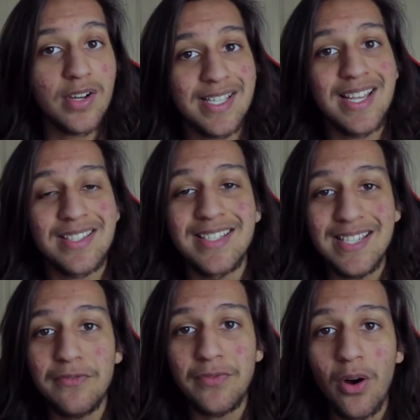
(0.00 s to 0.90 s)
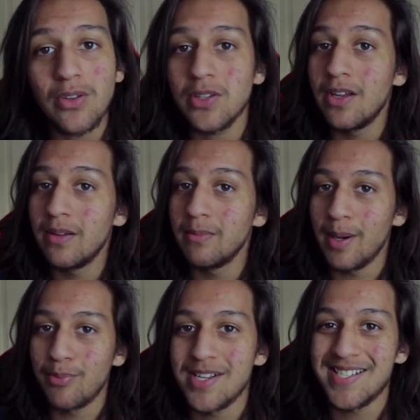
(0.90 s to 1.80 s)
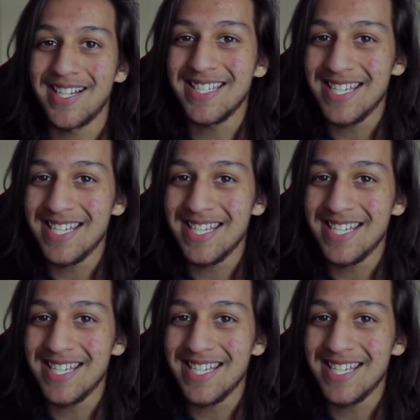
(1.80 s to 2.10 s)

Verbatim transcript: set to default by pressing